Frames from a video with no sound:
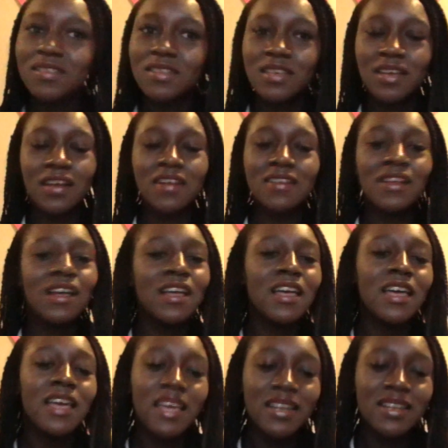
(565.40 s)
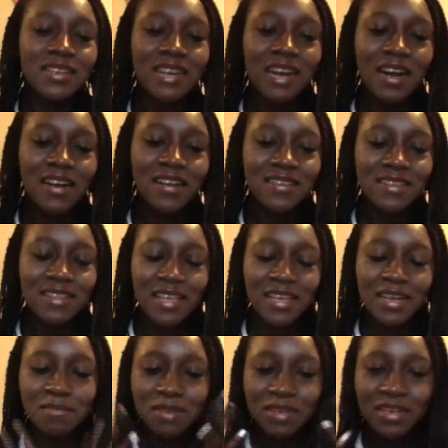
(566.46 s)
yeah, and guys,
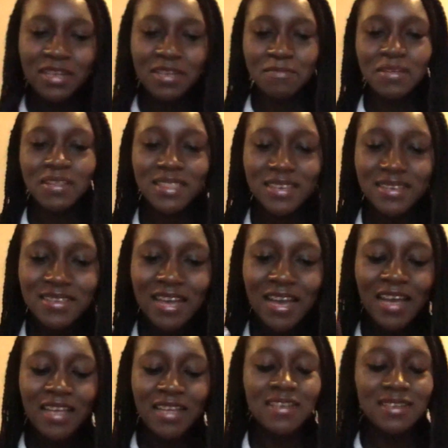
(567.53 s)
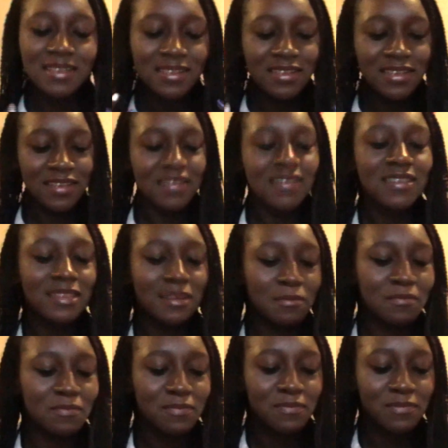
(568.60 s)
like I'm gonna admit this, I did
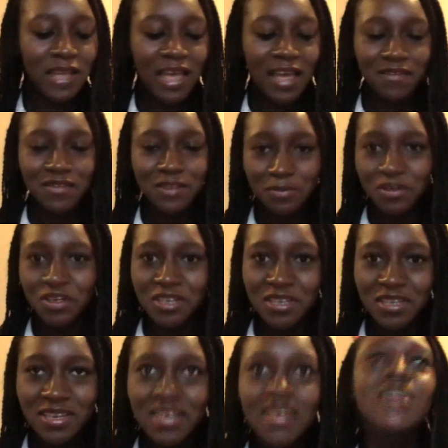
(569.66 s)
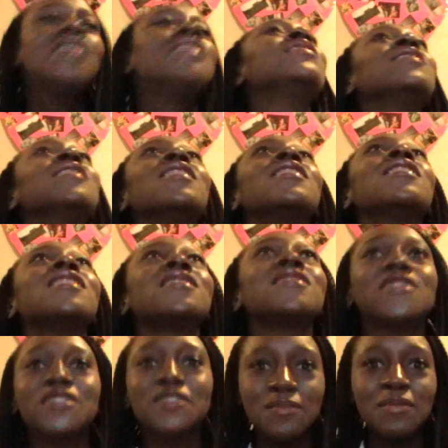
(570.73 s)
some effed up shit.
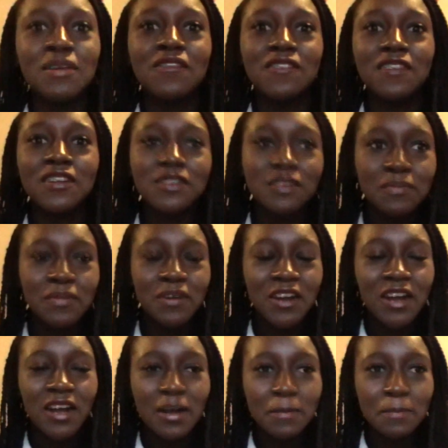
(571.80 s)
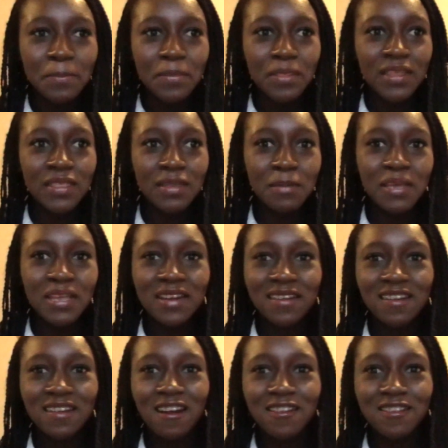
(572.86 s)
Excuse my French, but in the beginning
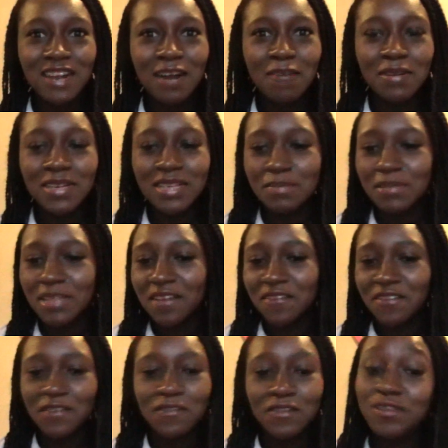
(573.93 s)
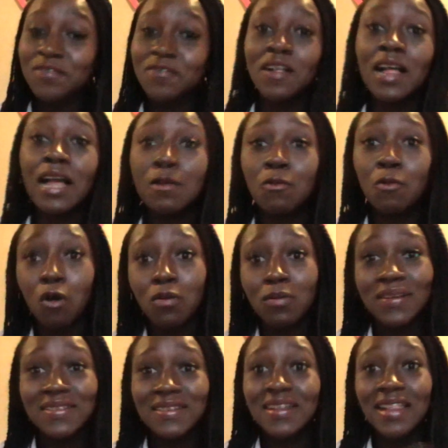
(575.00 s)
of the concert, I wanted to be that fan. First of all, I wore
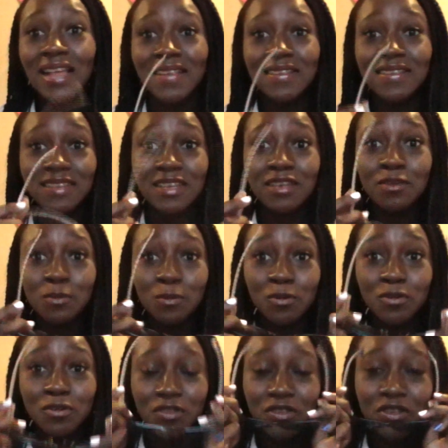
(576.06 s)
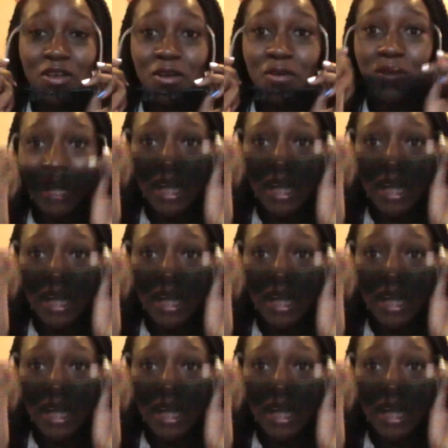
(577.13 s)
my sunglasses indoors, so